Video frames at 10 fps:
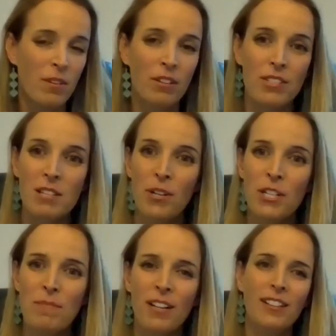I mean, obviously, most
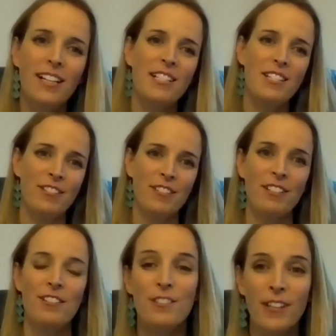of my clients are
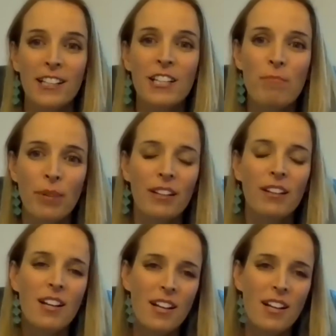in Australia, but